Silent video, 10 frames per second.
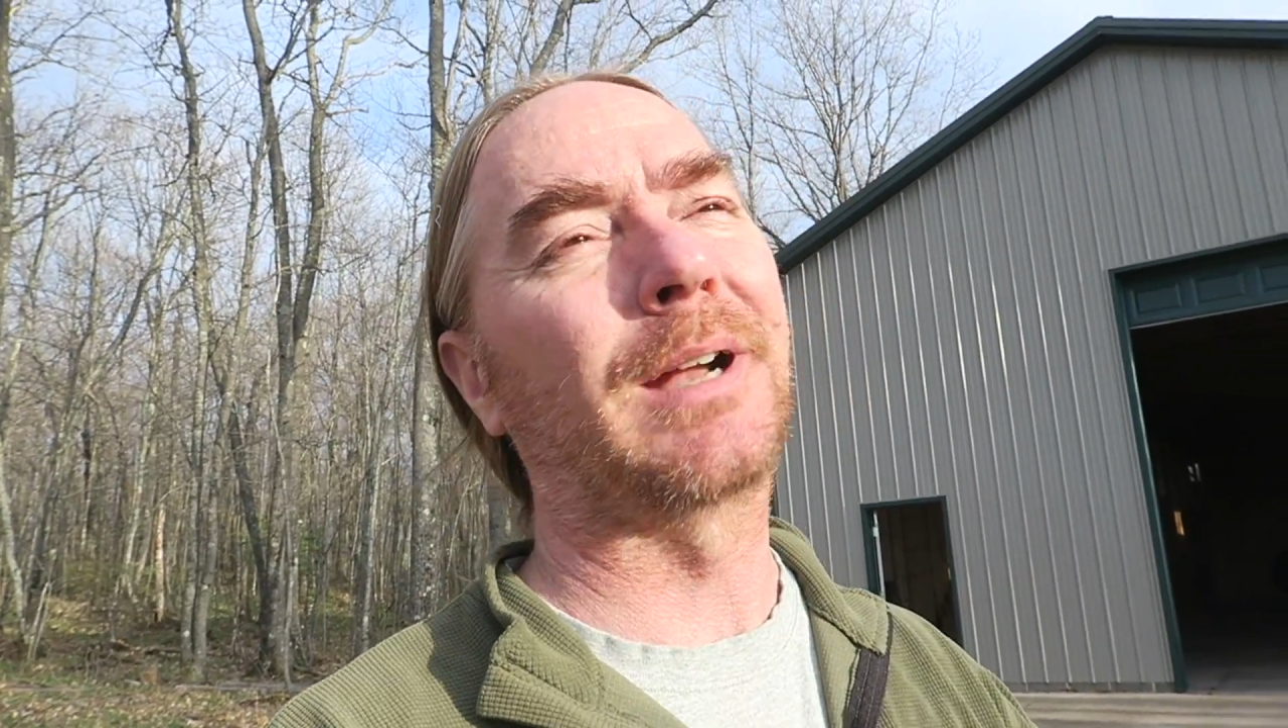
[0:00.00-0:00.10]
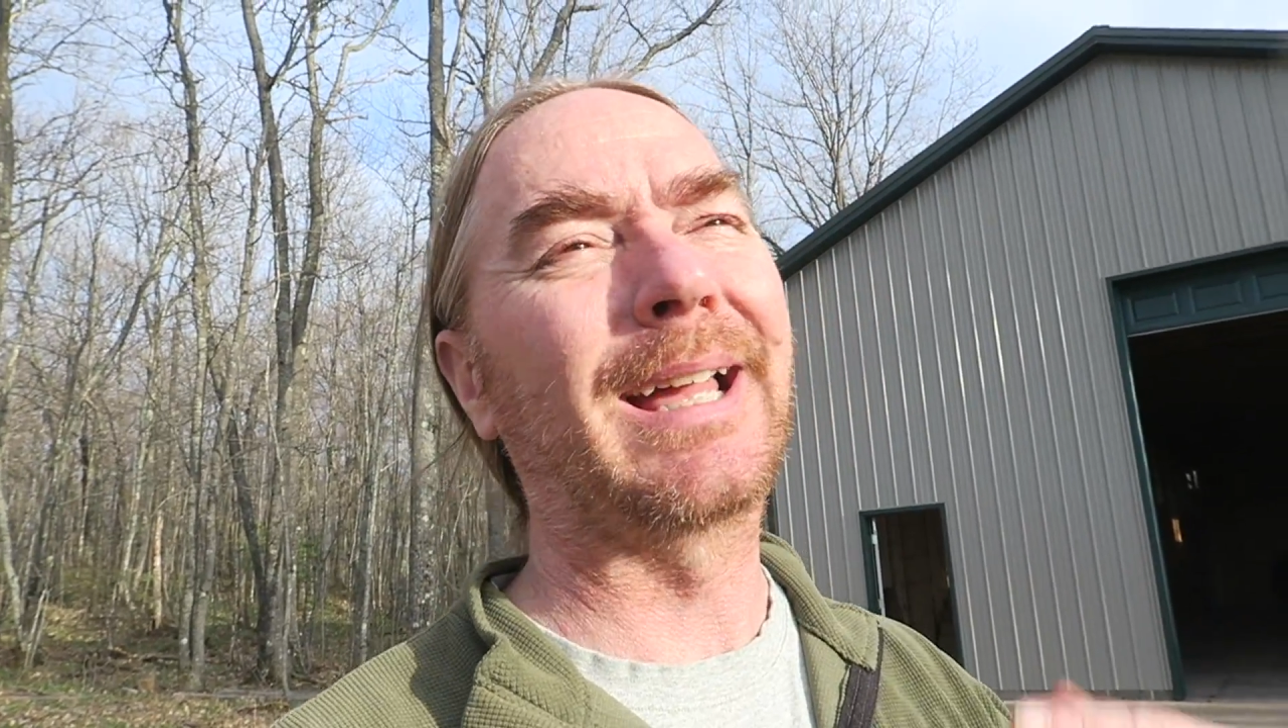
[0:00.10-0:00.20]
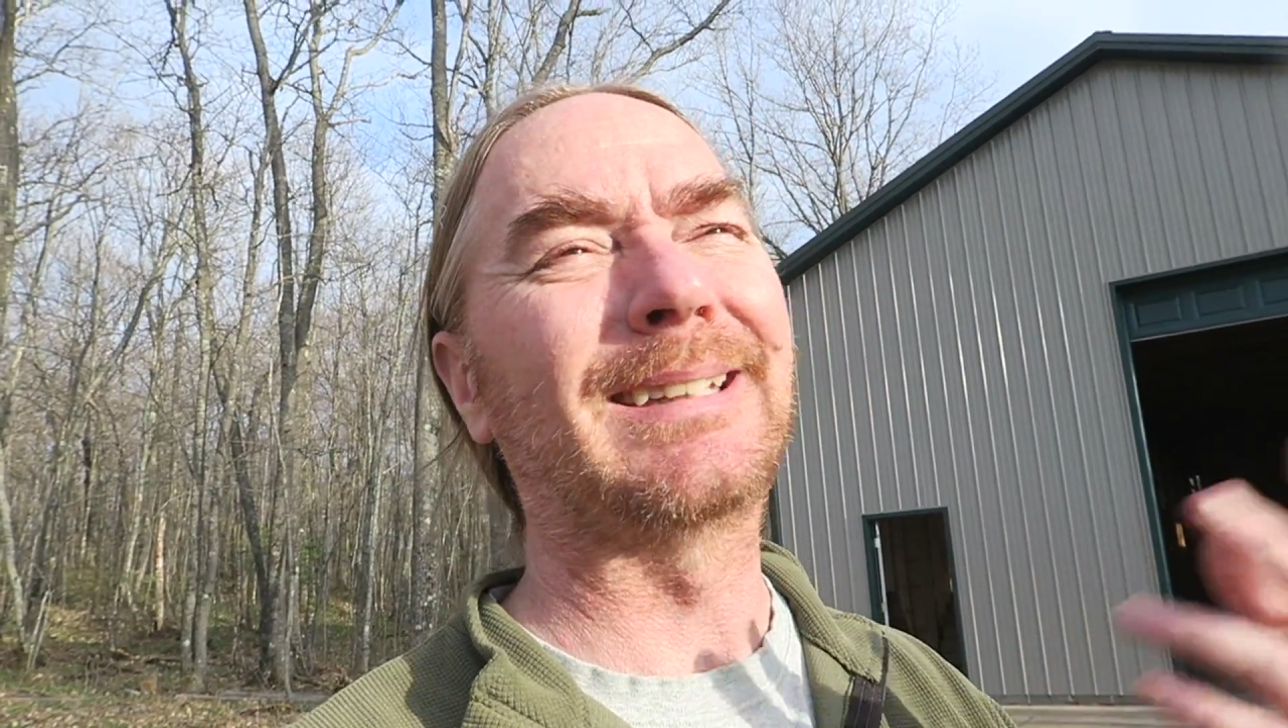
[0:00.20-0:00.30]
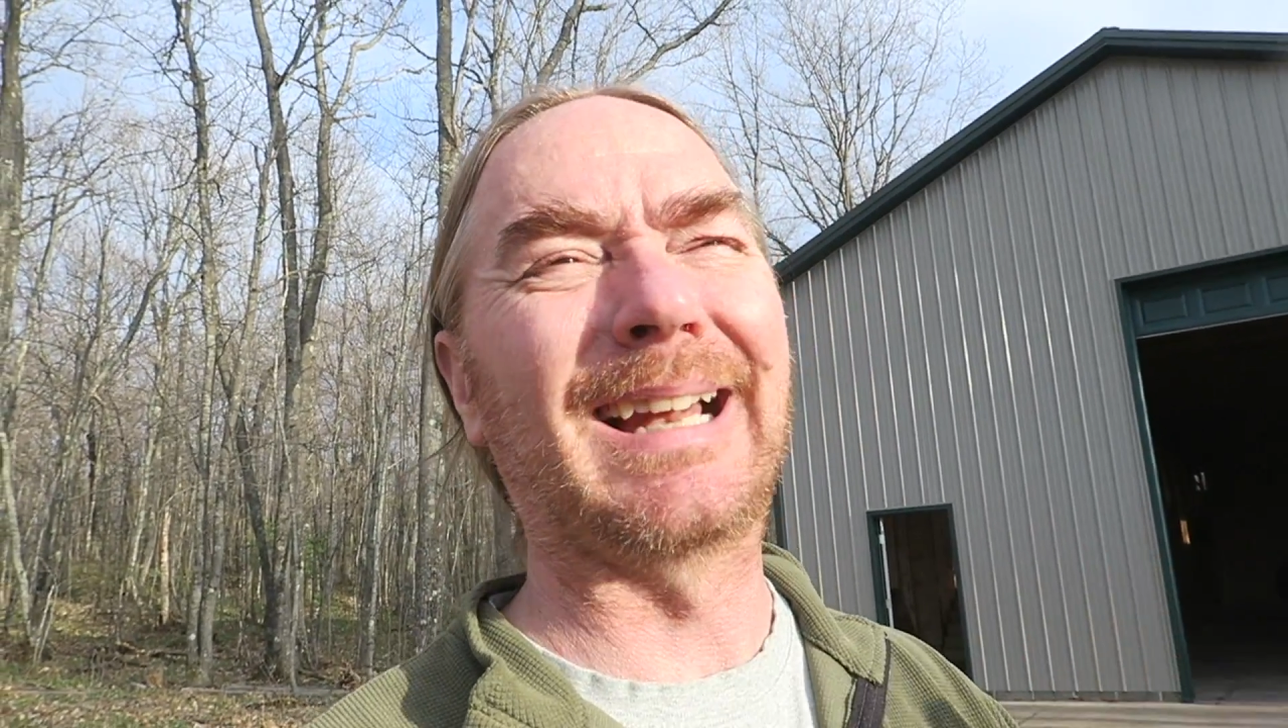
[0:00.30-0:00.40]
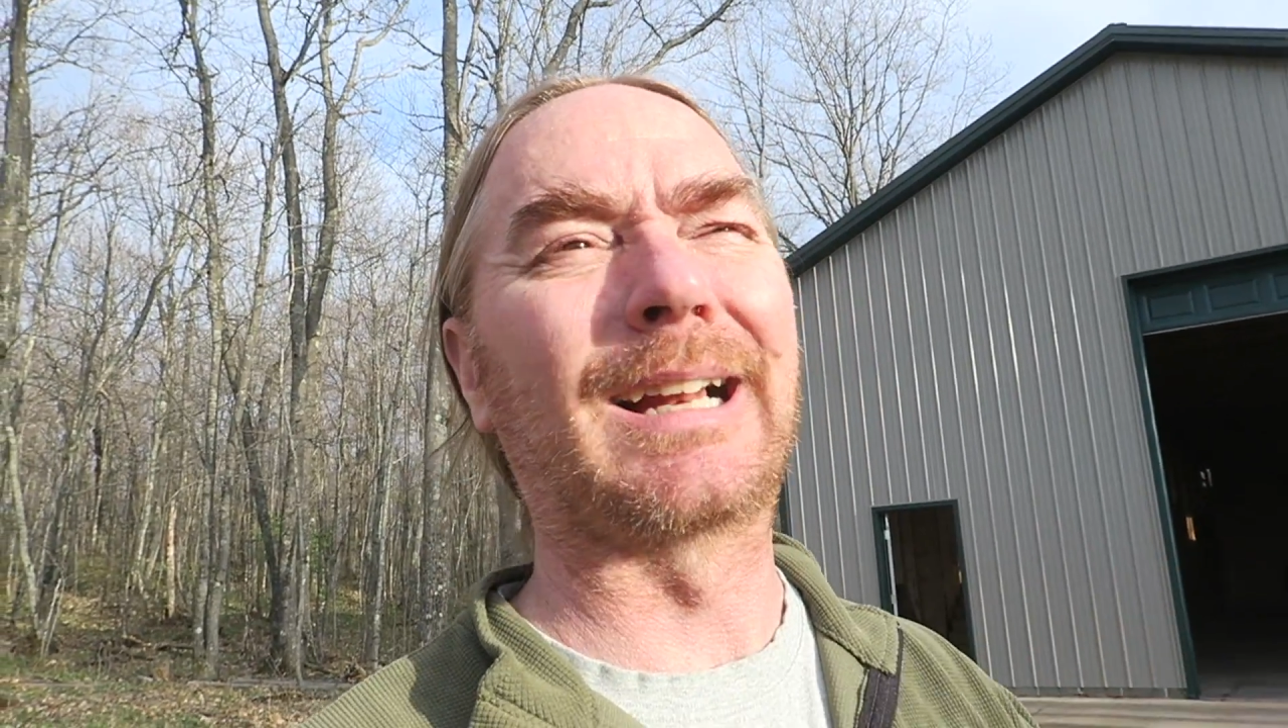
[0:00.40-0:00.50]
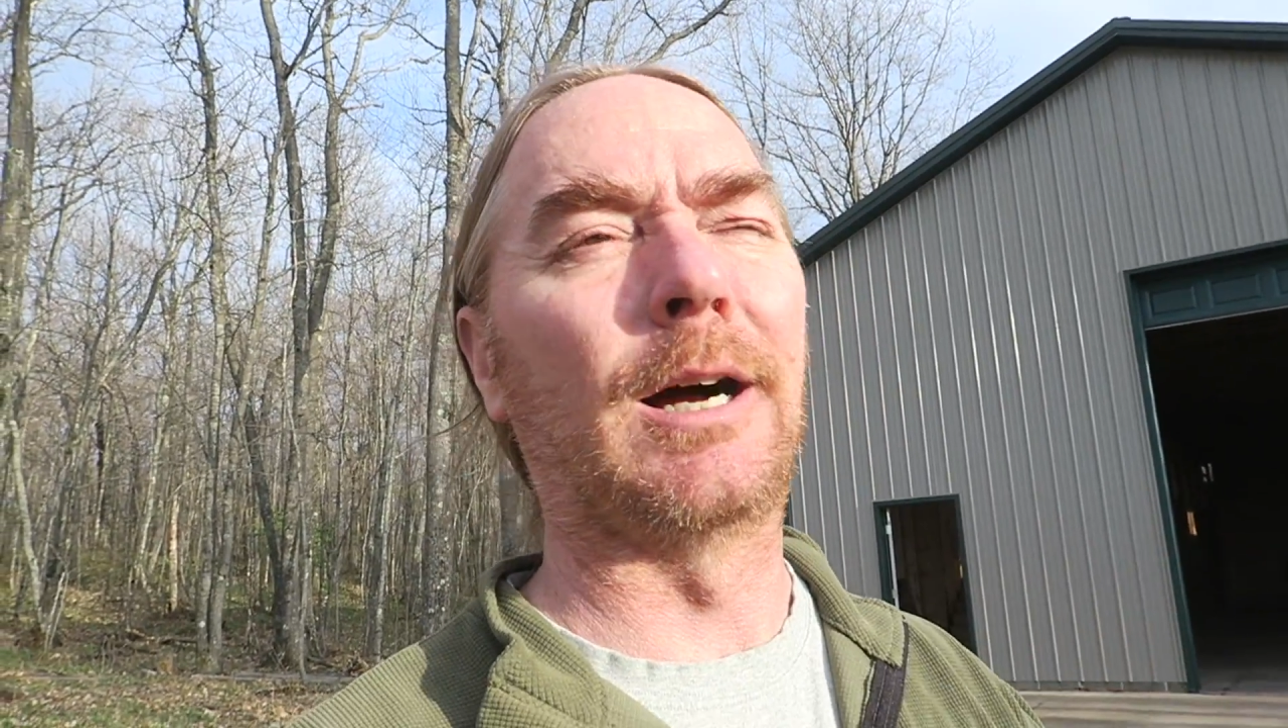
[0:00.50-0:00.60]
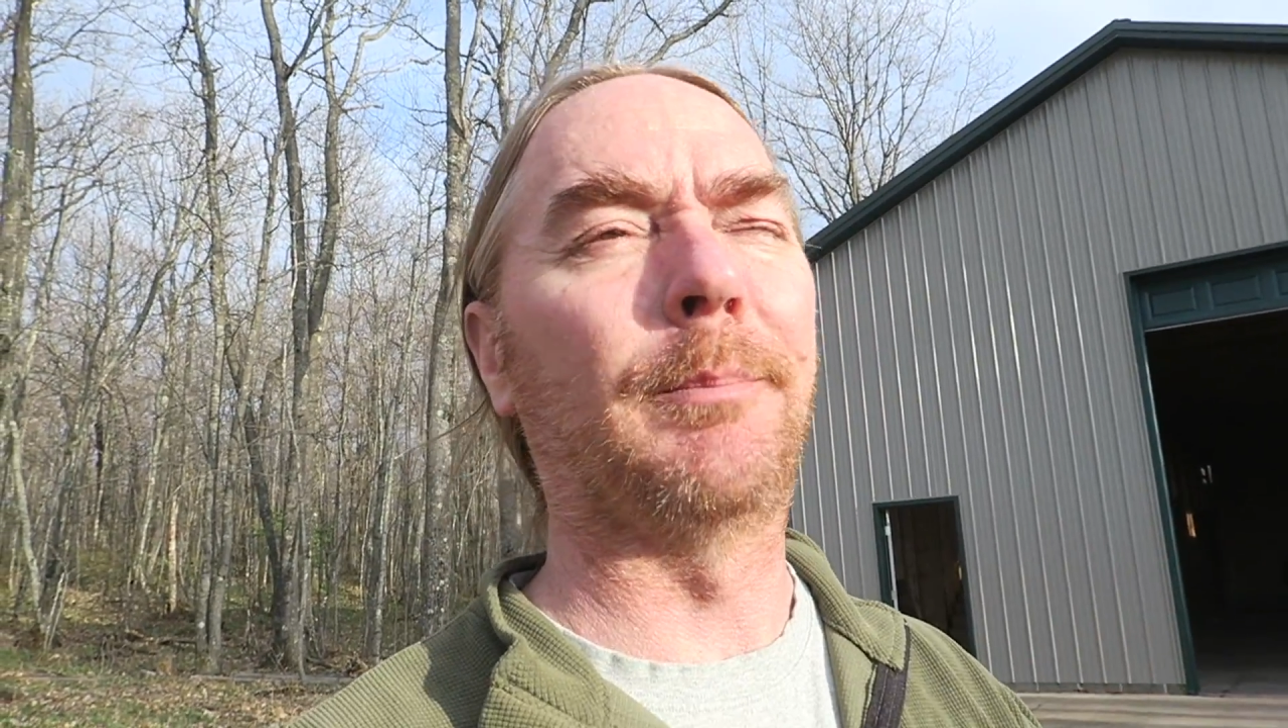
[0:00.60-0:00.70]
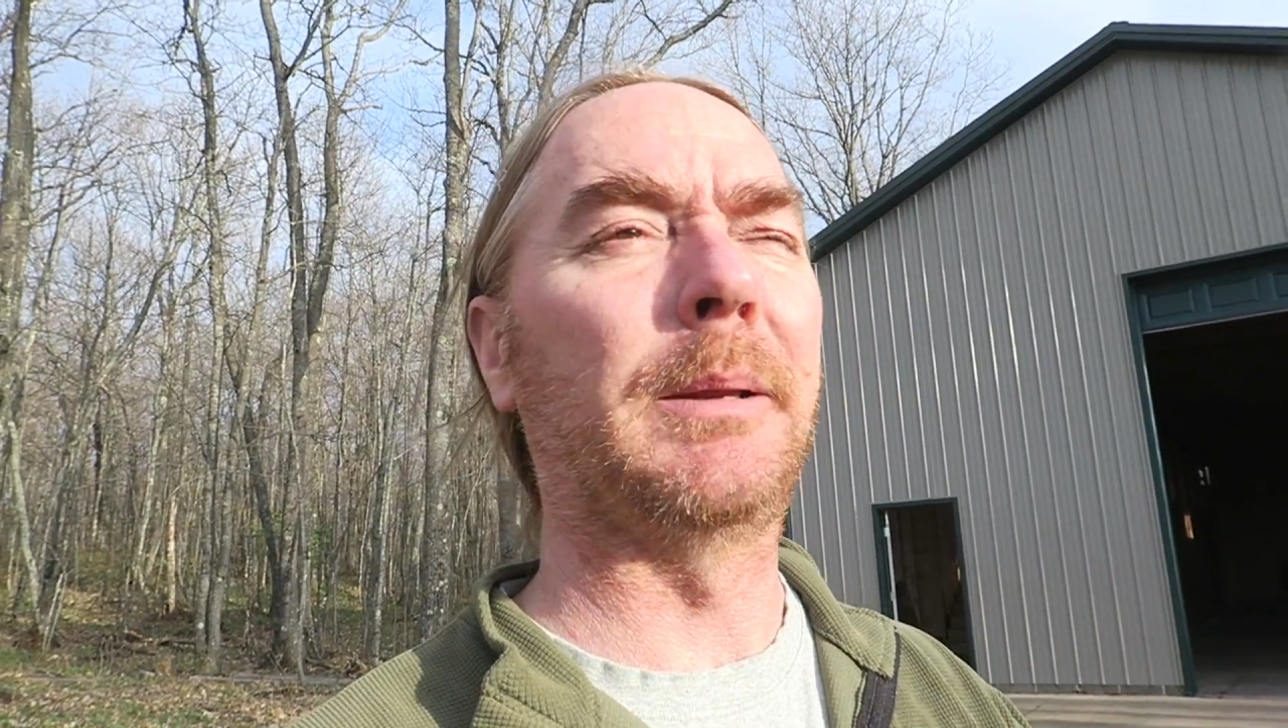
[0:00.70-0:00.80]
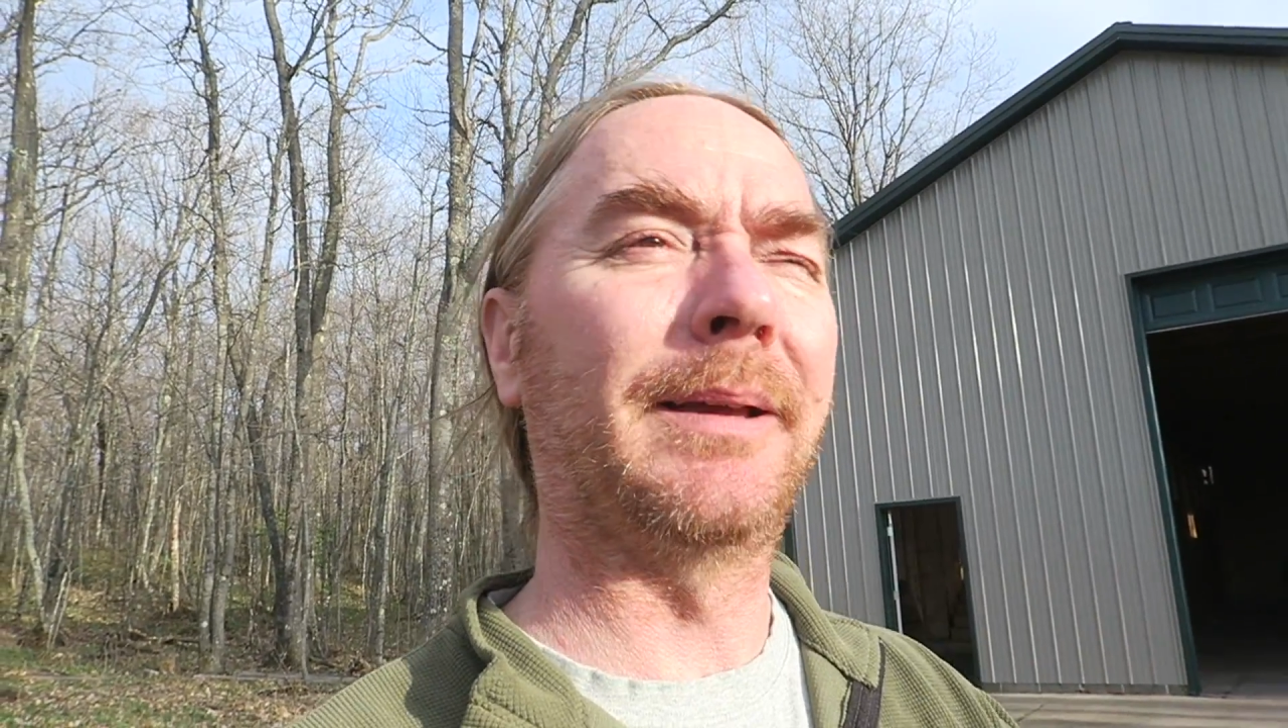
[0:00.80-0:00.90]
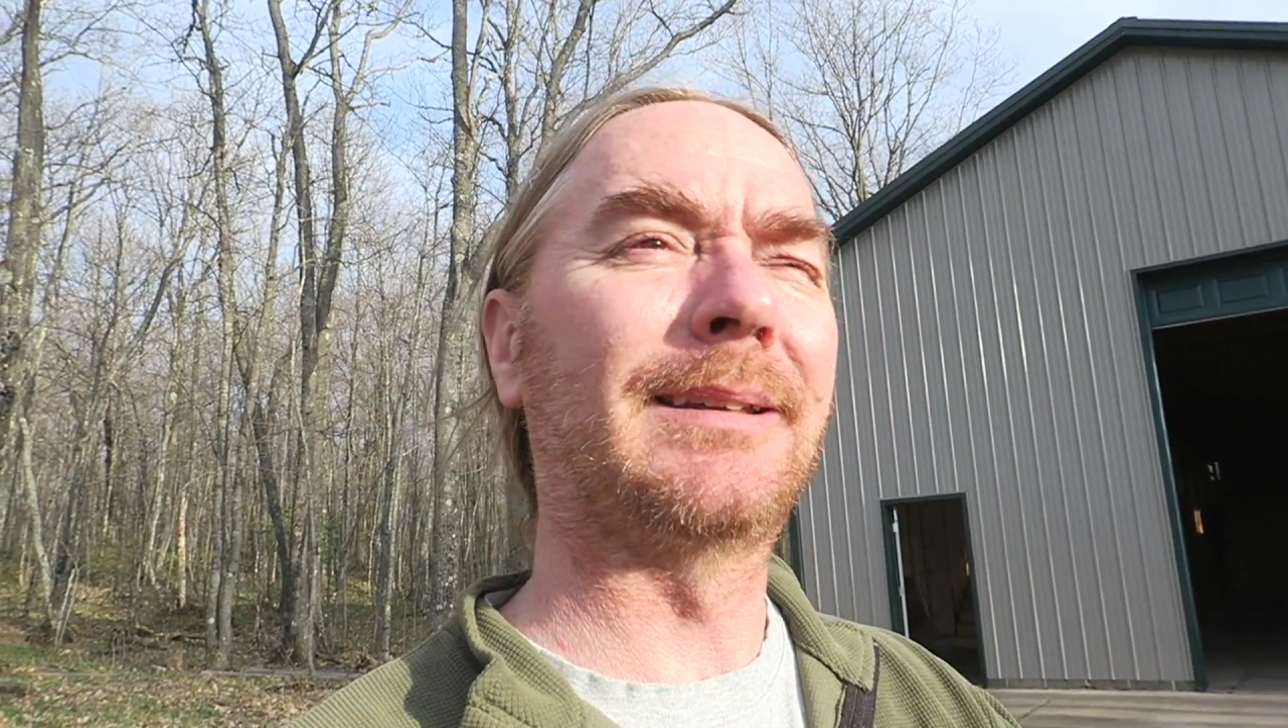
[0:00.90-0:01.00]
I guess not
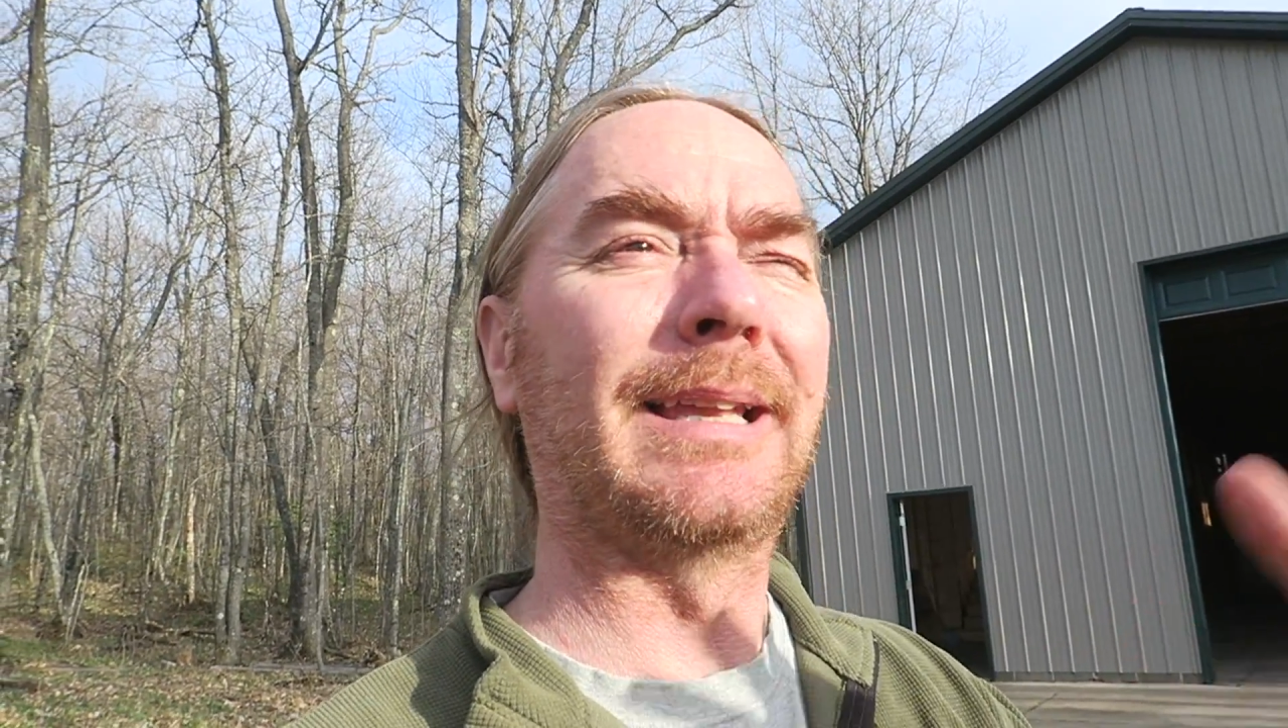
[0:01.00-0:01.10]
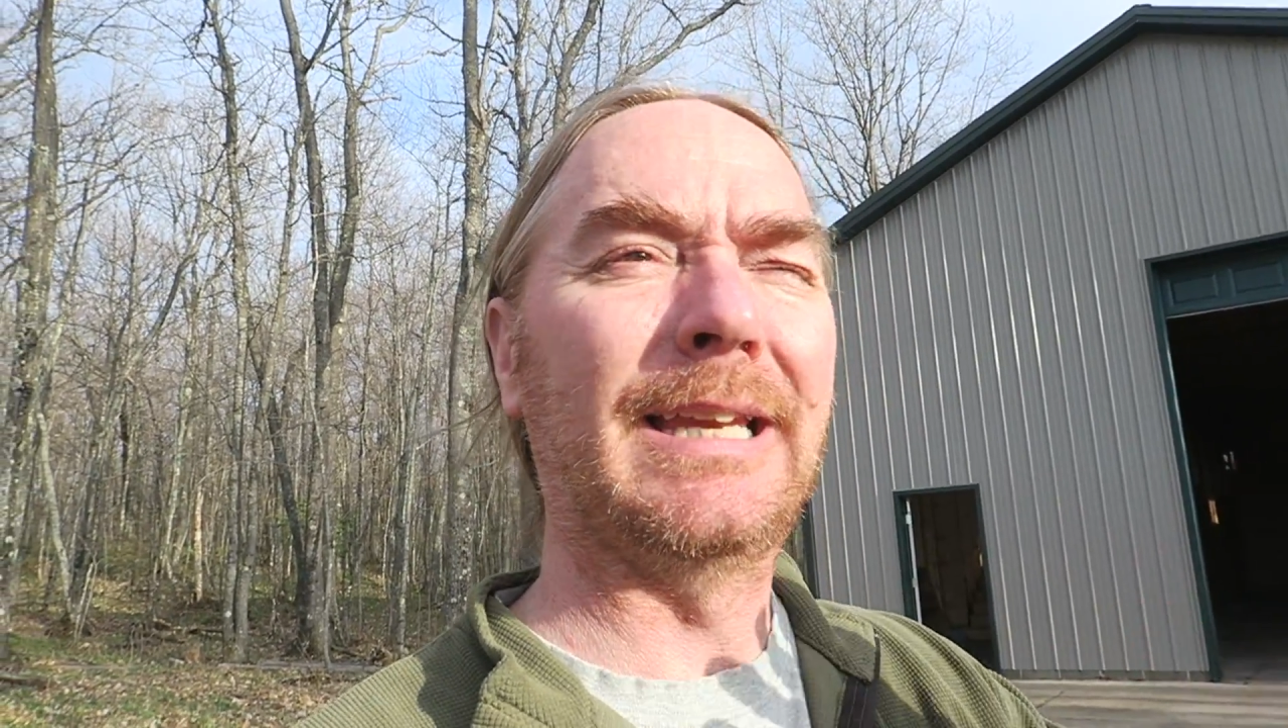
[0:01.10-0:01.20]
company because they